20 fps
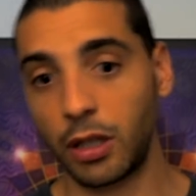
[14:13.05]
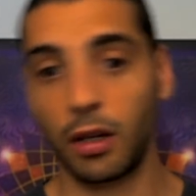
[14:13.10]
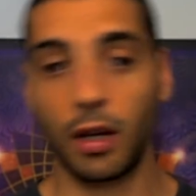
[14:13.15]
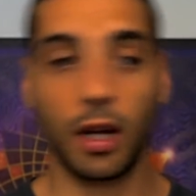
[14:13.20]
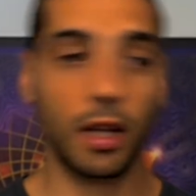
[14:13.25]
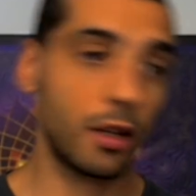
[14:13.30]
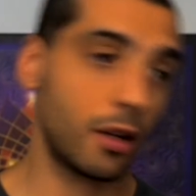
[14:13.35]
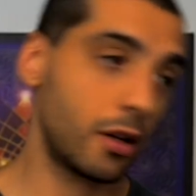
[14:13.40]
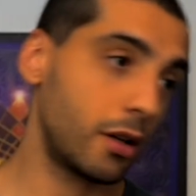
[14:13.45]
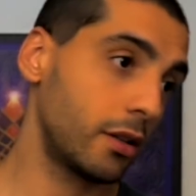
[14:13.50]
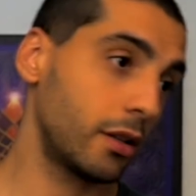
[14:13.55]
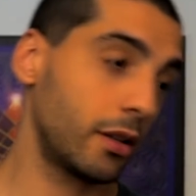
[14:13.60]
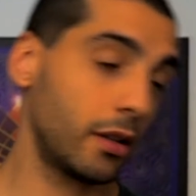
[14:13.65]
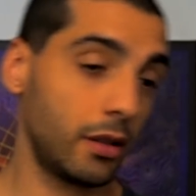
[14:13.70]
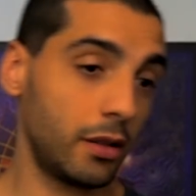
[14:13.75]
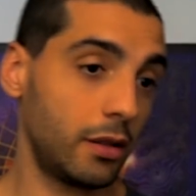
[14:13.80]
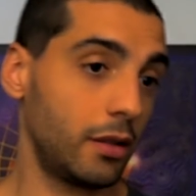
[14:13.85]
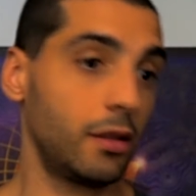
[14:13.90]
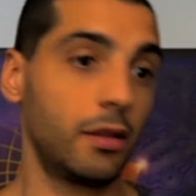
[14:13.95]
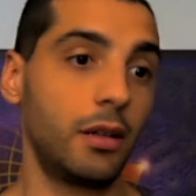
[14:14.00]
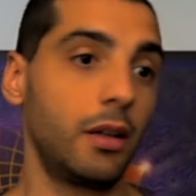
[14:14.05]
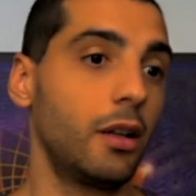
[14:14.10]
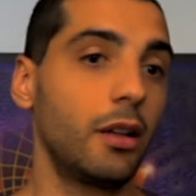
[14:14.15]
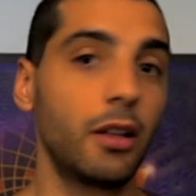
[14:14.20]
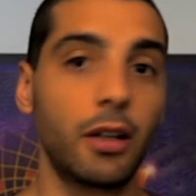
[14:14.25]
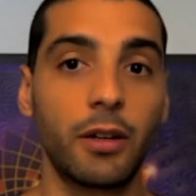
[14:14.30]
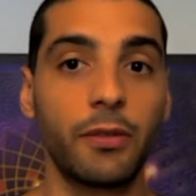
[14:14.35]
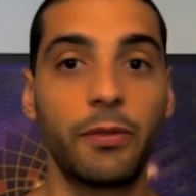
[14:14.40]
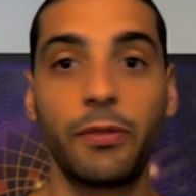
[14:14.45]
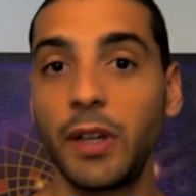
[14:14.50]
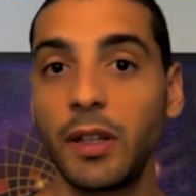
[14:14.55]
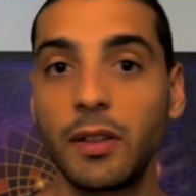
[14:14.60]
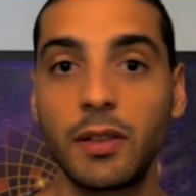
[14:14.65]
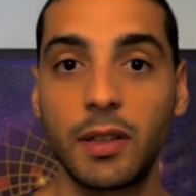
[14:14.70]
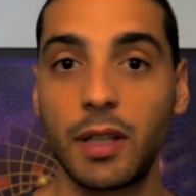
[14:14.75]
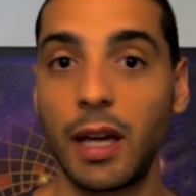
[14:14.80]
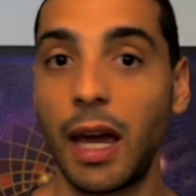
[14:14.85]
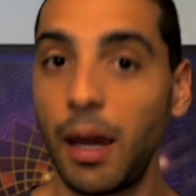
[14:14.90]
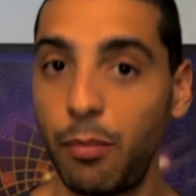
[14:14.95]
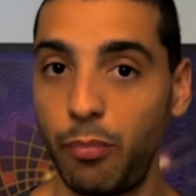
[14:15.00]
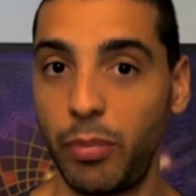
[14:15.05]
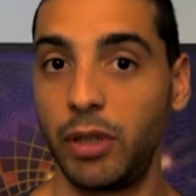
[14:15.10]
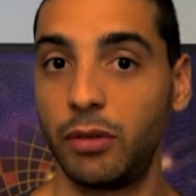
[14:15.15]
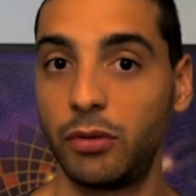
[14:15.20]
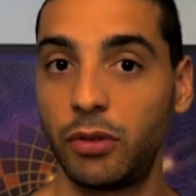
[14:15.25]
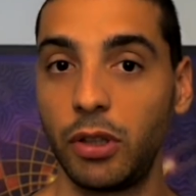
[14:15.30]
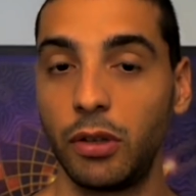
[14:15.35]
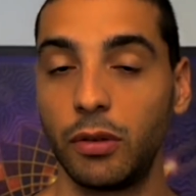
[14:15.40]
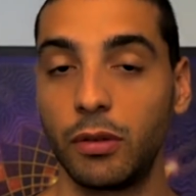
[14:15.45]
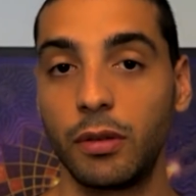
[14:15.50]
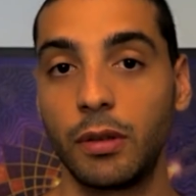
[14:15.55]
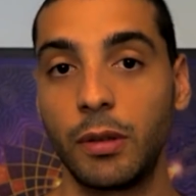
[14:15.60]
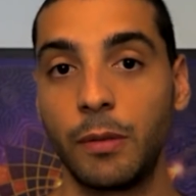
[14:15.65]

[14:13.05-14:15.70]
a lot of things happen to you.